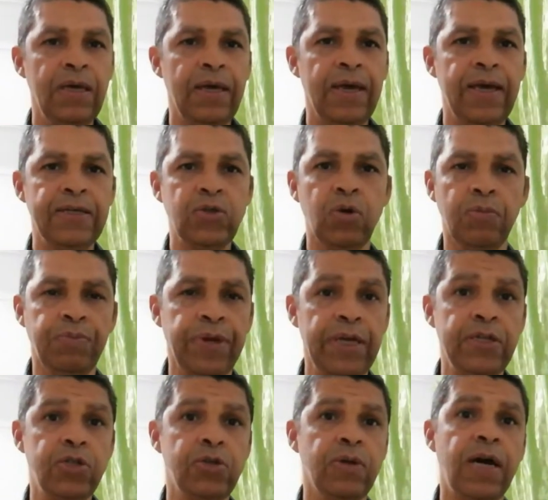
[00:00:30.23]
as
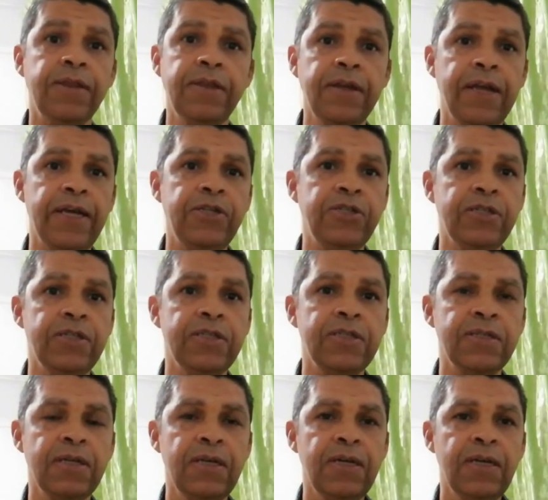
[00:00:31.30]
compared to other
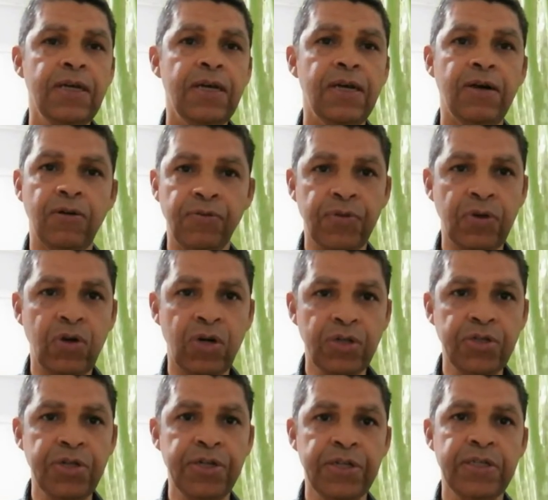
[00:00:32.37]
nations on the
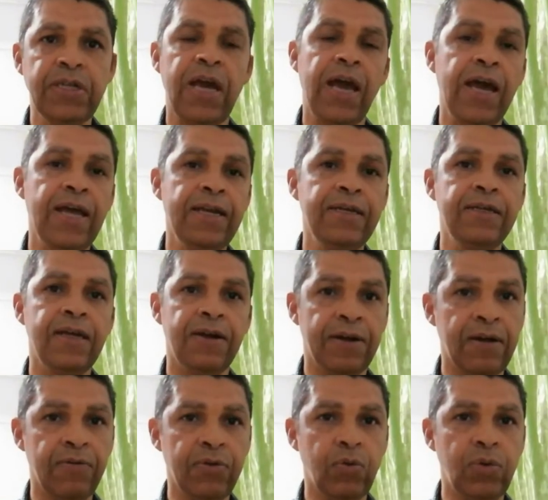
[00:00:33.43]
continent and
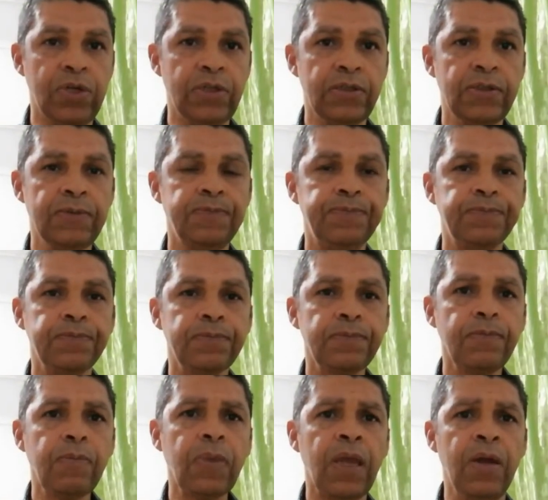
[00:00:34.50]
around the world.
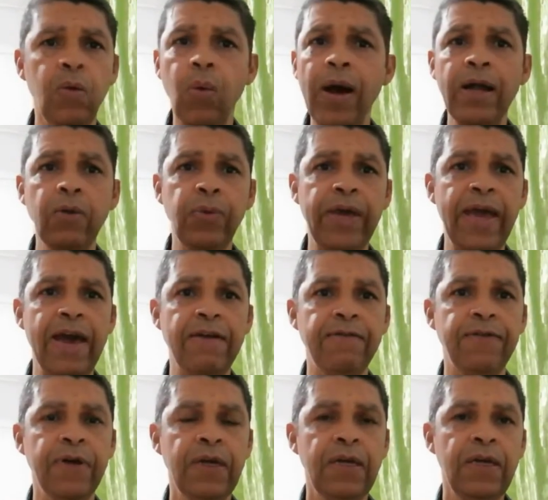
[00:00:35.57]
And while we
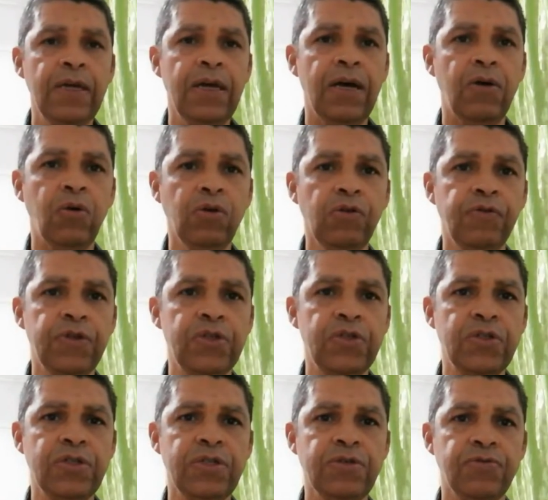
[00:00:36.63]
have all of
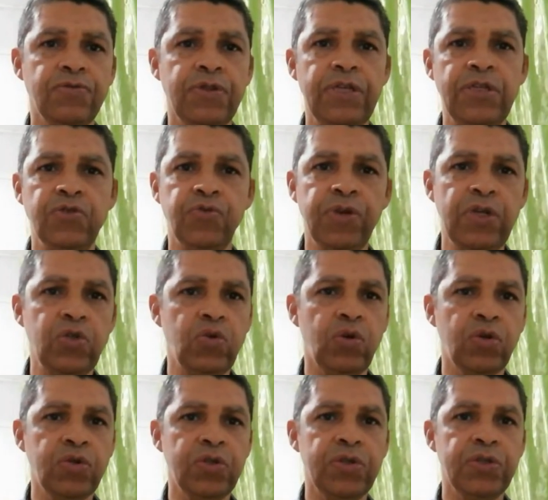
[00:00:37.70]
these
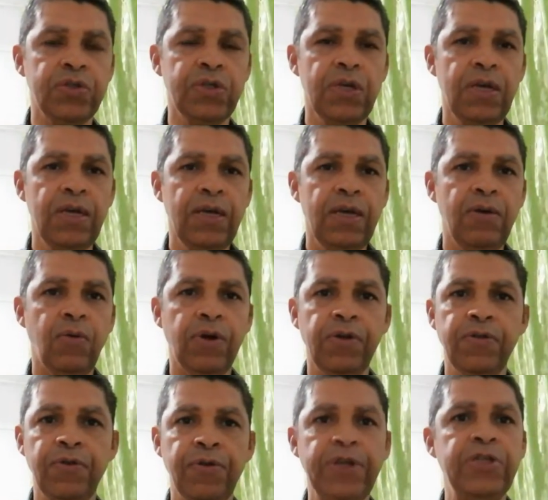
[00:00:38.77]
resources, one
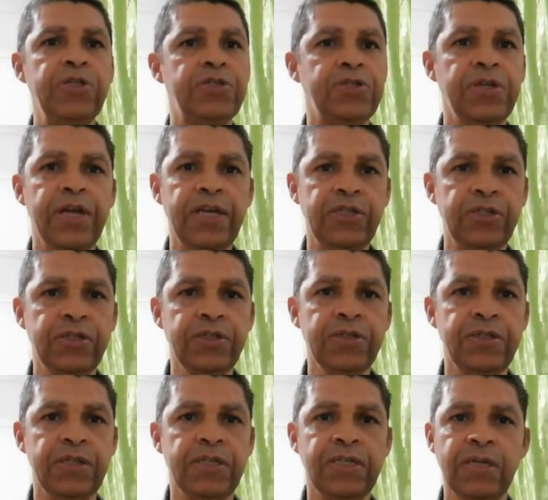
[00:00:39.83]
of the richest
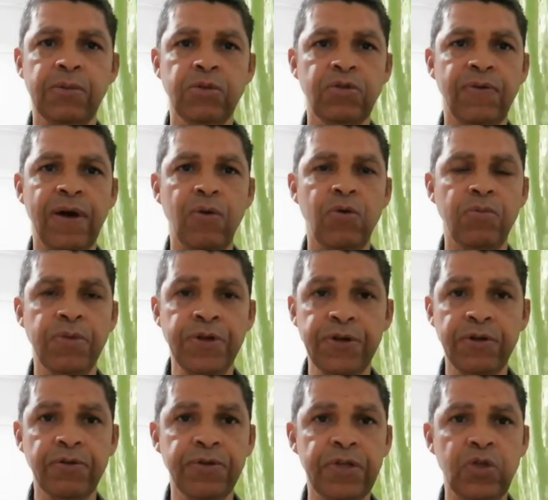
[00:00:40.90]
nations in terms of our
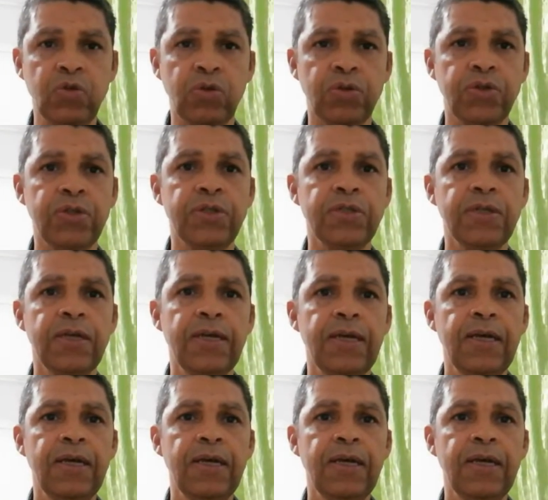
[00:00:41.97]
mineral resources,